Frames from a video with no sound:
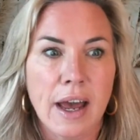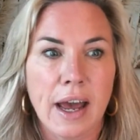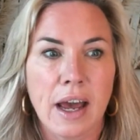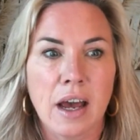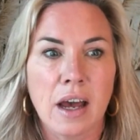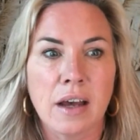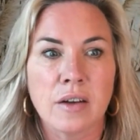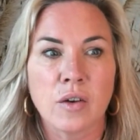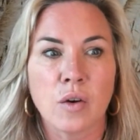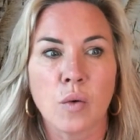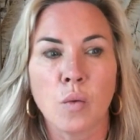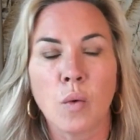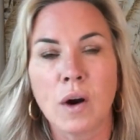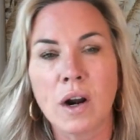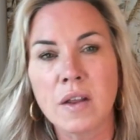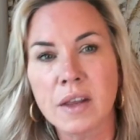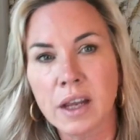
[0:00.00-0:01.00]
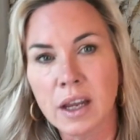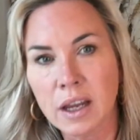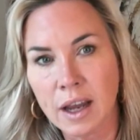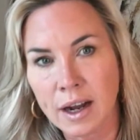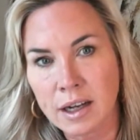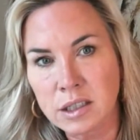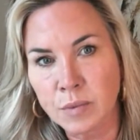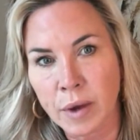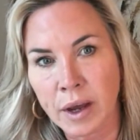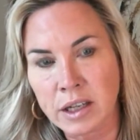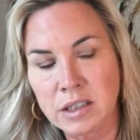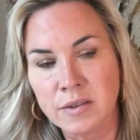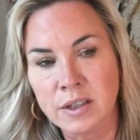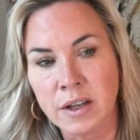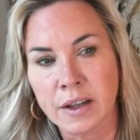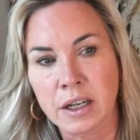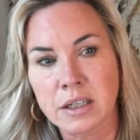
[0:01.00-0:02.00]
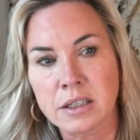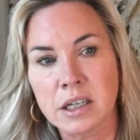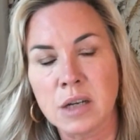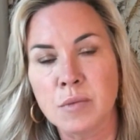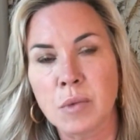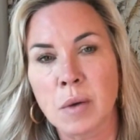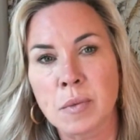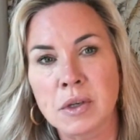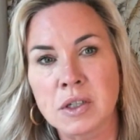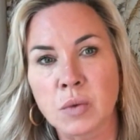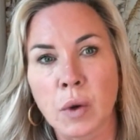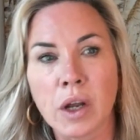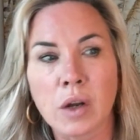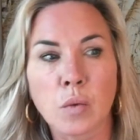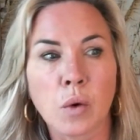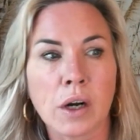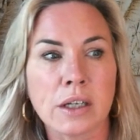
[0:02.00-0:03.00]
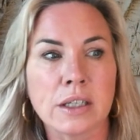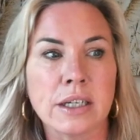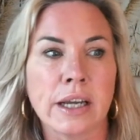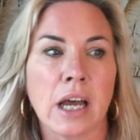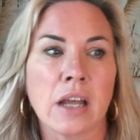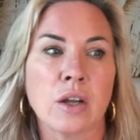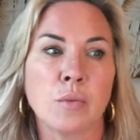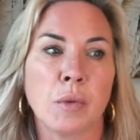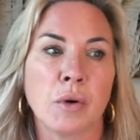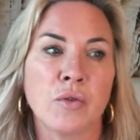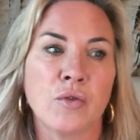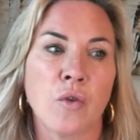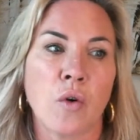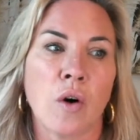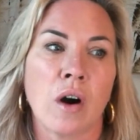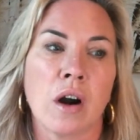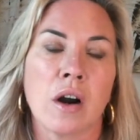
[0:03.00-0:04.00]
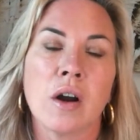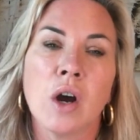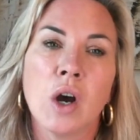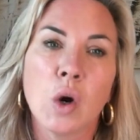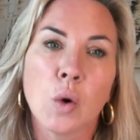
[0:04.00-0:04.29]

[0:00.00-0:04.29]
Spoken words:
And one of the key aspects of setting the team up is we had worked together before